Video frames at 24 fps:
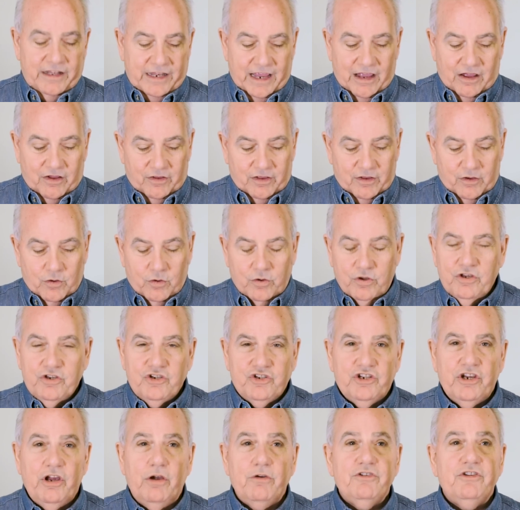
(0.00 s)
Now,
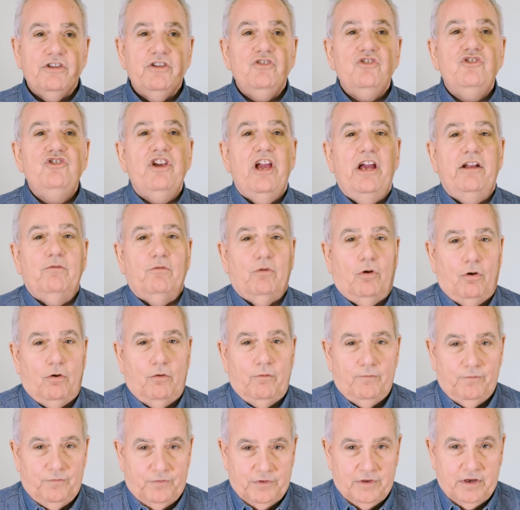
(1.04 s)
shows in
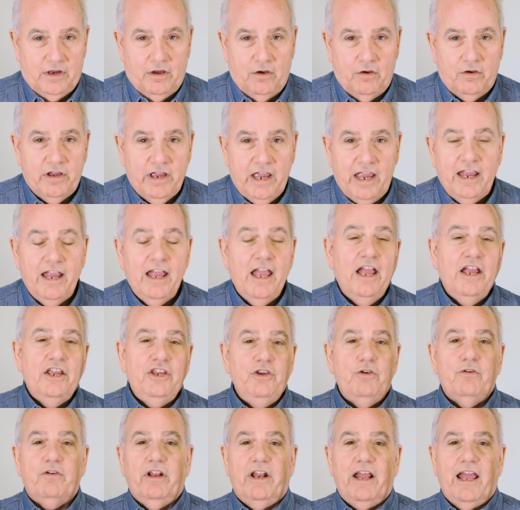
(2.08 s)
general, okay,
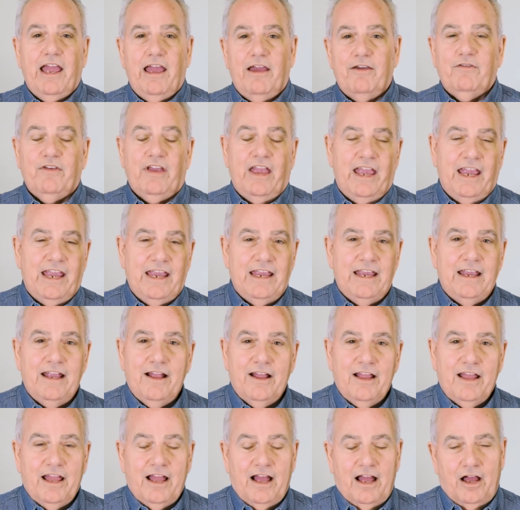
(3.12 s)
you can have a
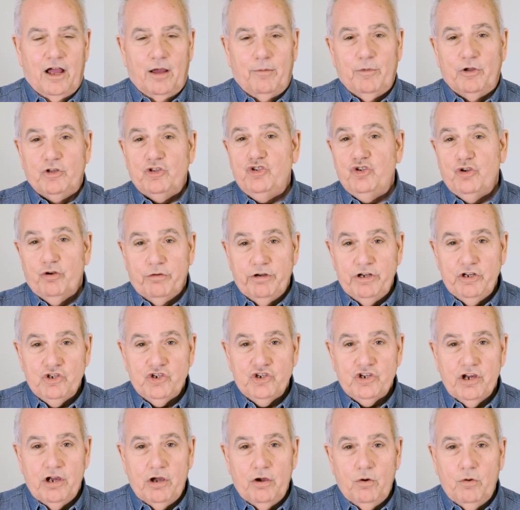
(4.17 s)
juried
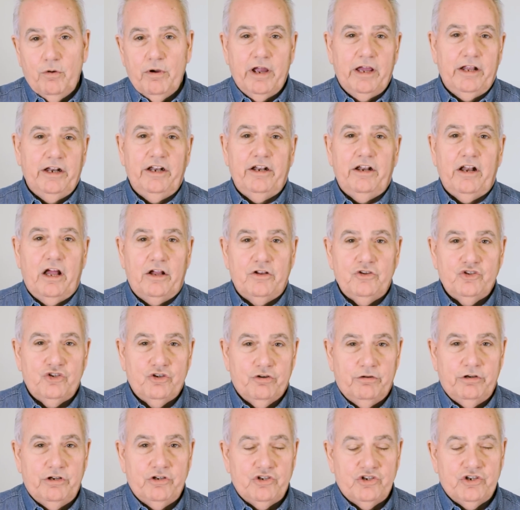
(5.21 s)
show and a
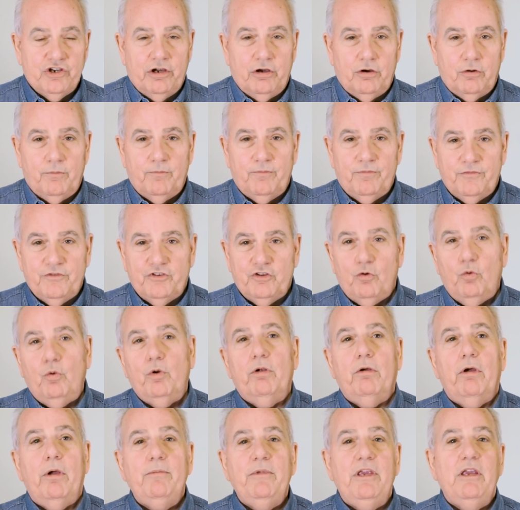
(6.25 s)
non-juried show. So what
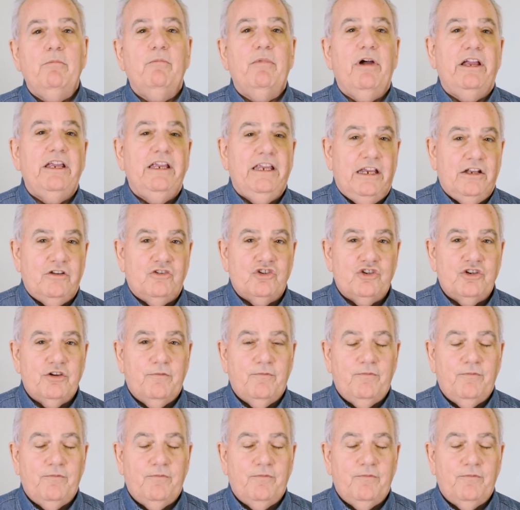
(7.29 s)
do I mean by each?